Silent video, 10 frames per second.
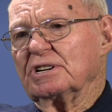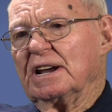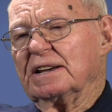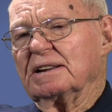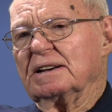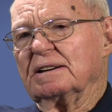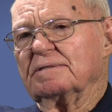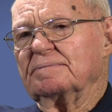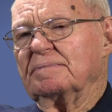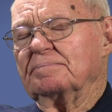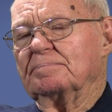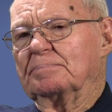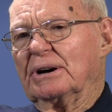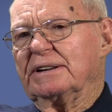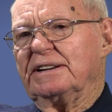and a
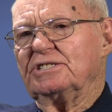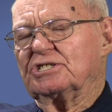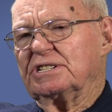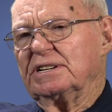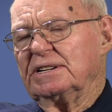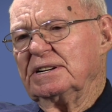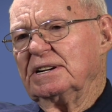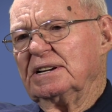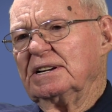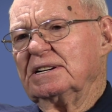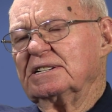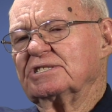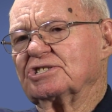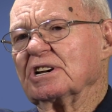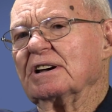buddy's
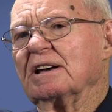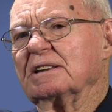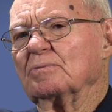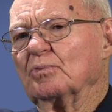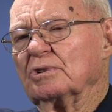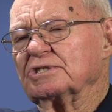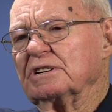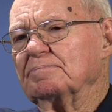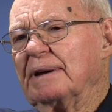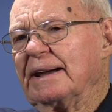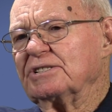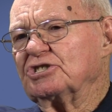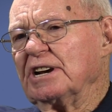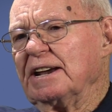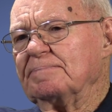son was in bad
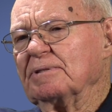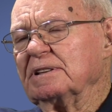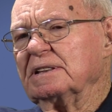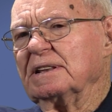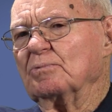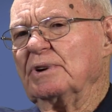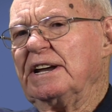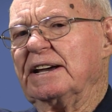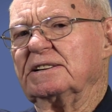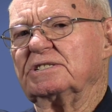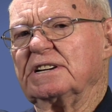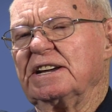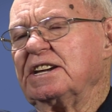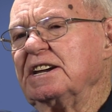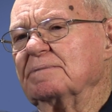shape, and we had to
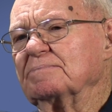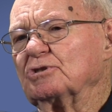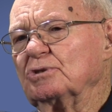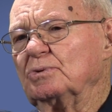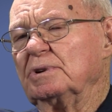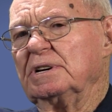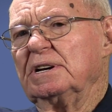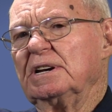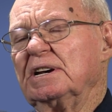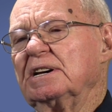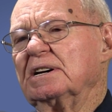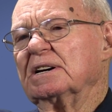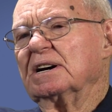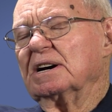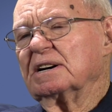take him to
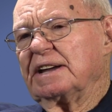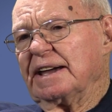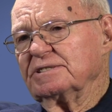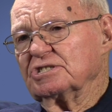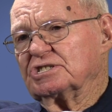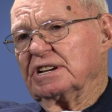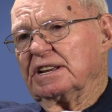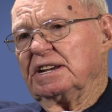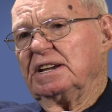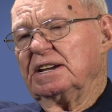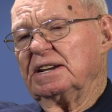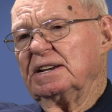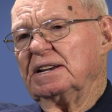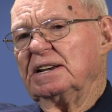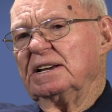Kansas City,
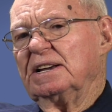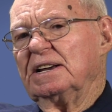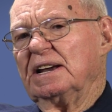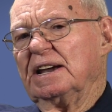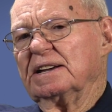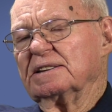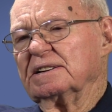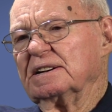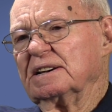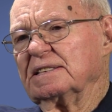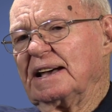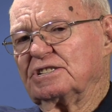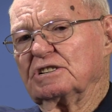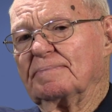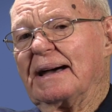and
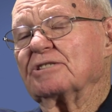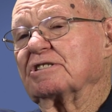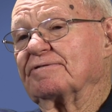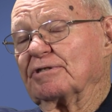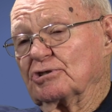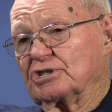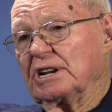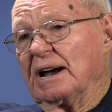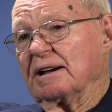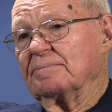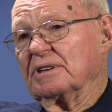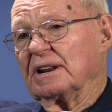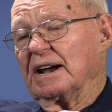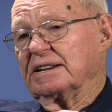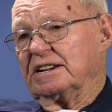that's about the first time
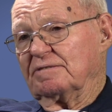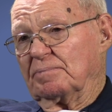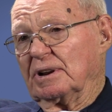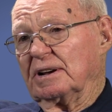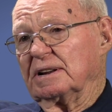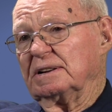that I give blood.